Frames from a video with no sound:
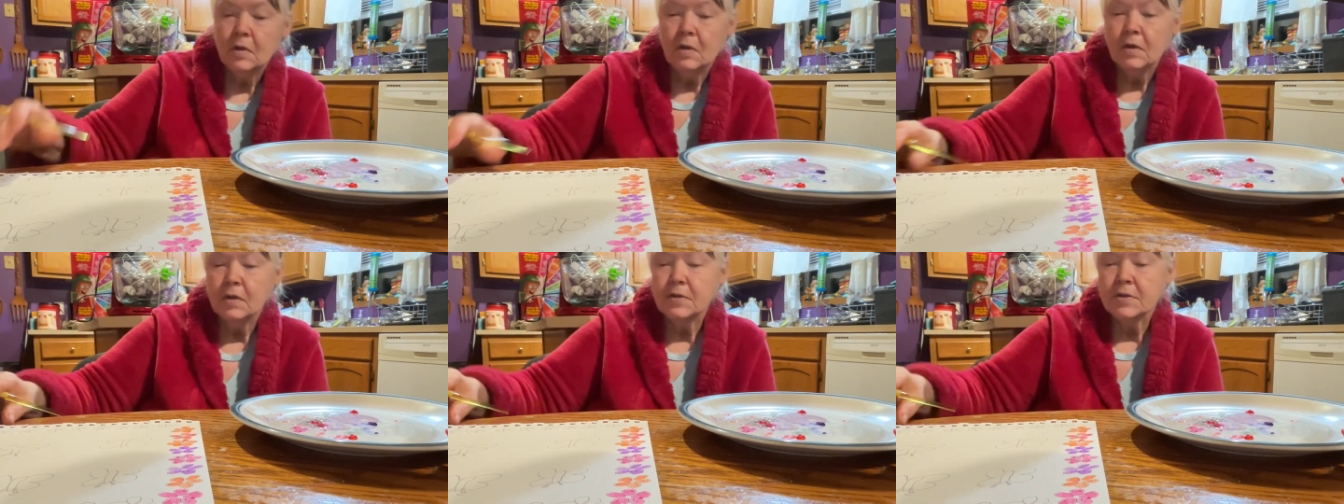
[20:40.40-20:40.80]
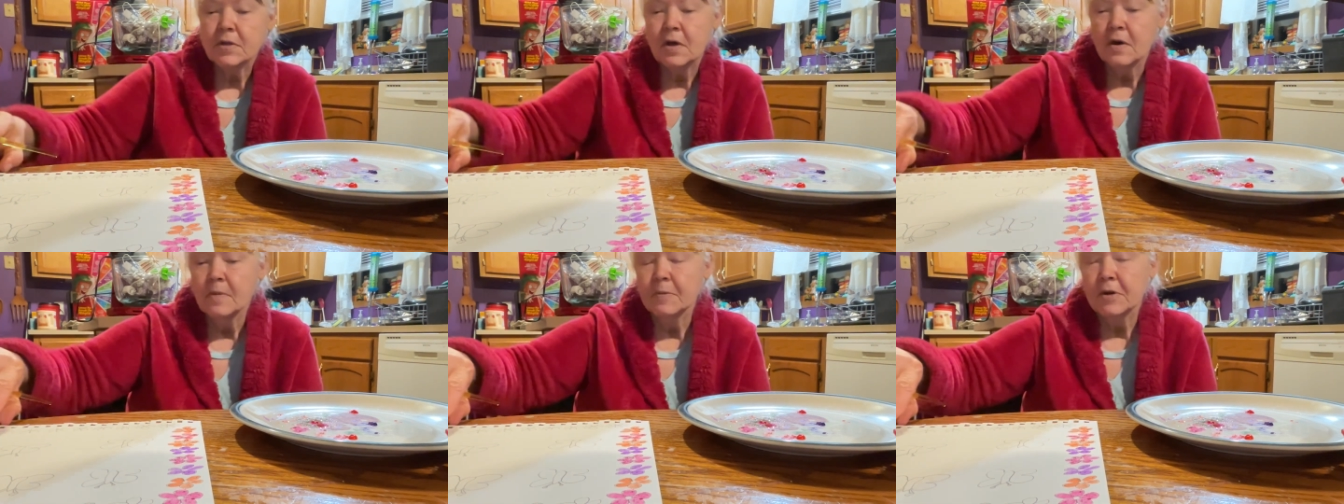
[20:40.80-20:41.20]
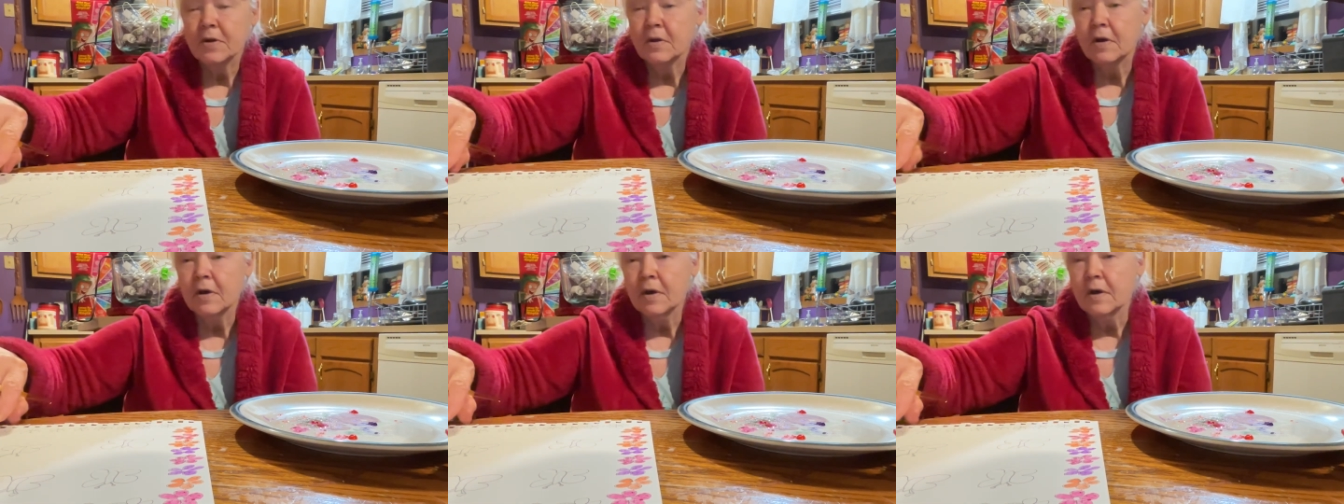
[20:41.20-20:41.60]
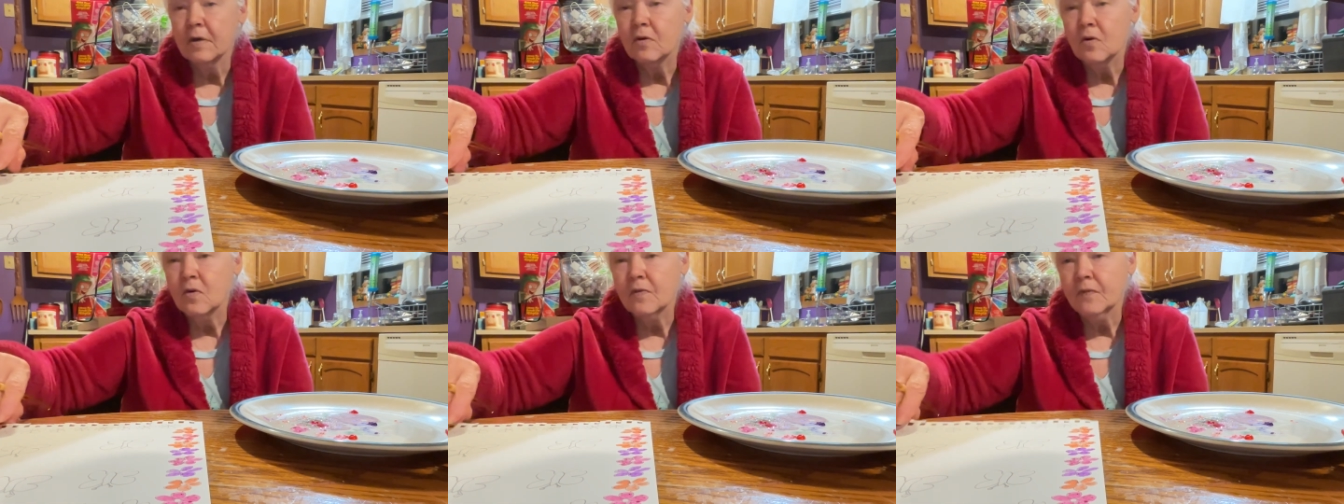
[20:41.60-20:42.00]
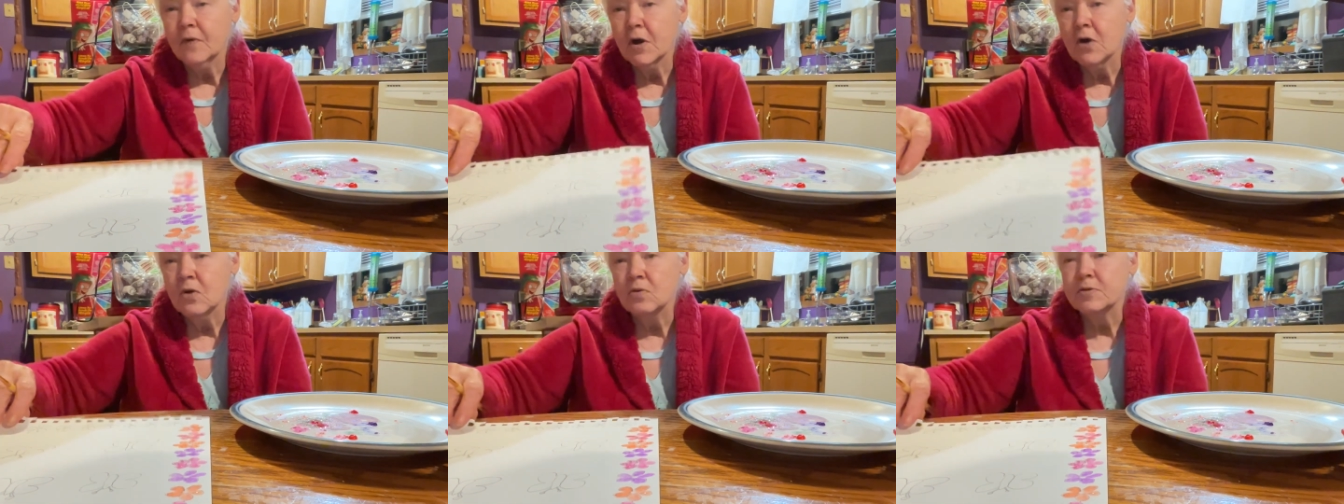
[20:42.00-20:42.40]
It's coming together,
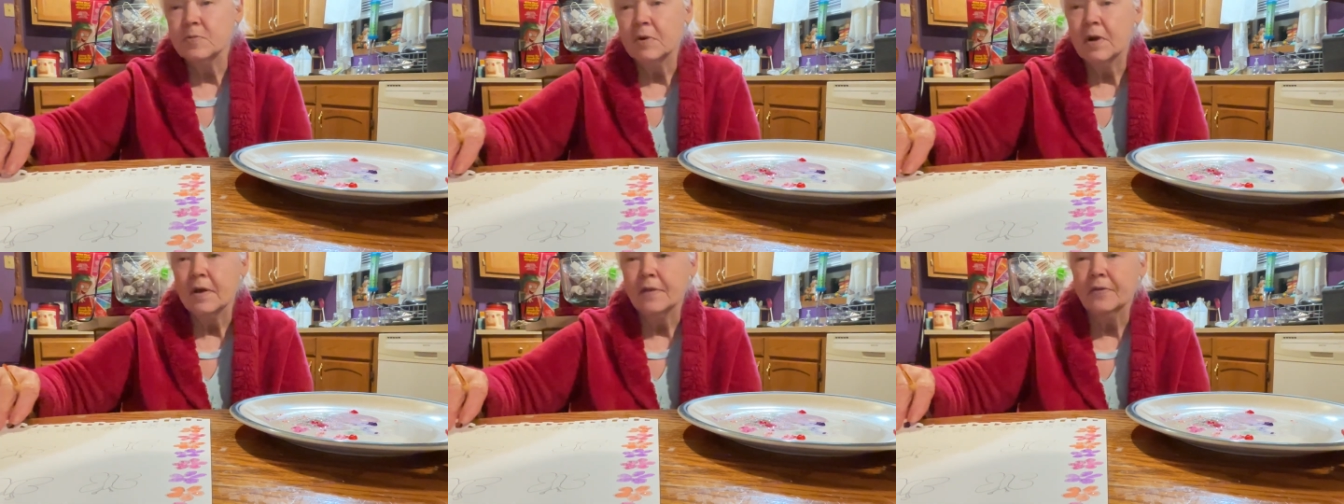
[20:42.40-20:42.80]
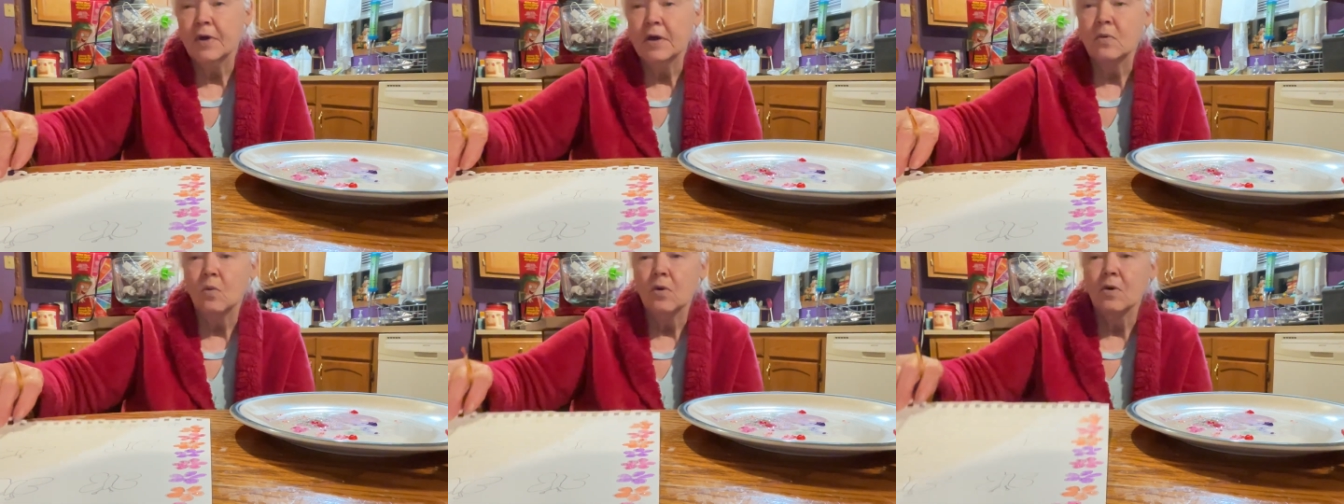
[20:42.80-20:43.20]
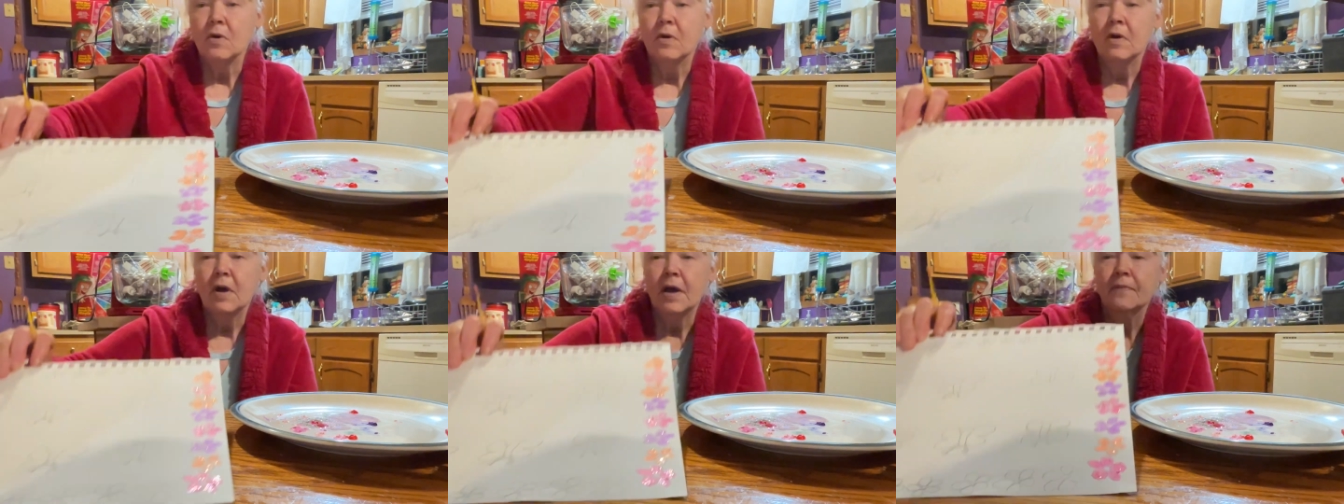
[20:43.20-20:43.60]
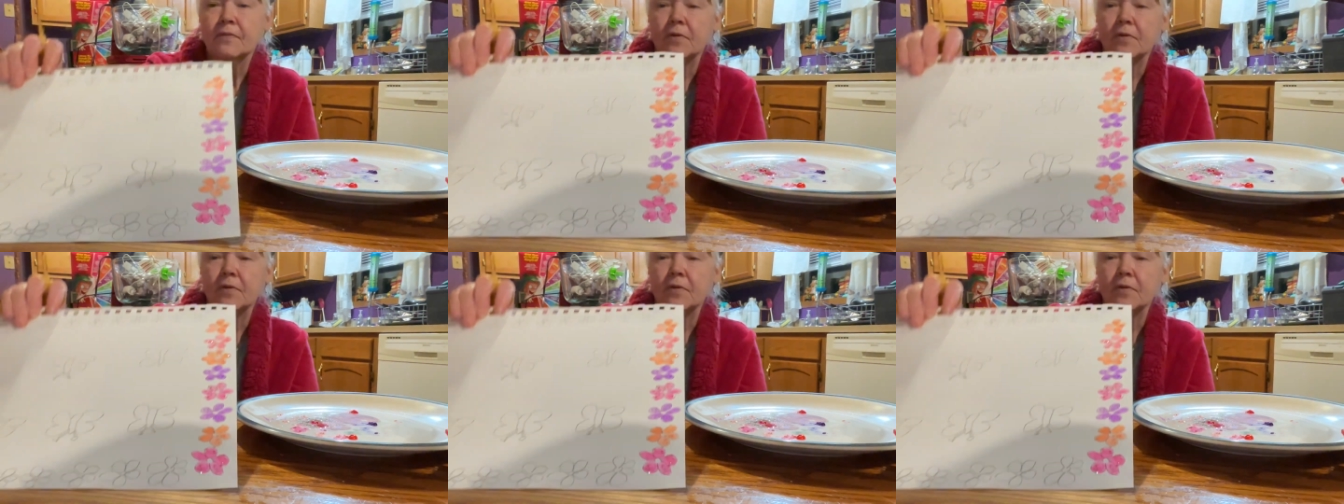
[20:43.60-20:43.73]
folks, but I think we're going to have to